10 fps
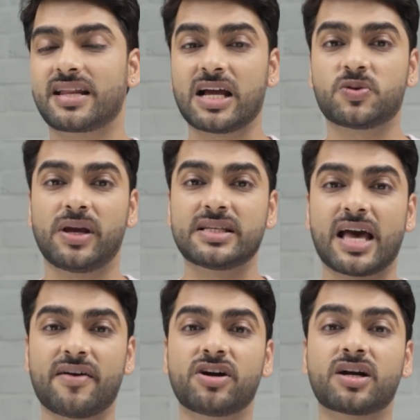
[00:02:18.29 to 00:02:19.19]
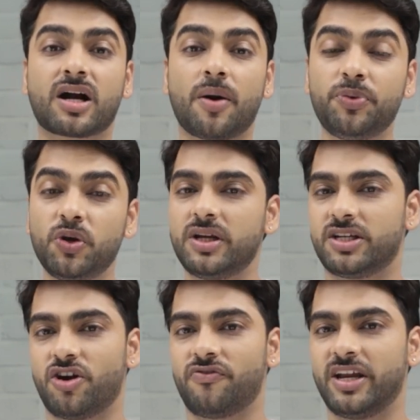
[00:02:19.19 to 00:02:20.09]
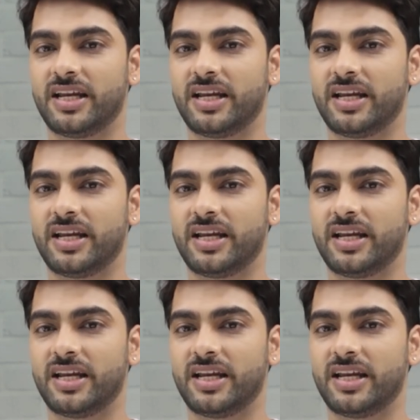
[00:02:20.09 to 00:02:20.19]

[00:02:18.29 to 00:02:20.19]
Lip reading: graduates have a community of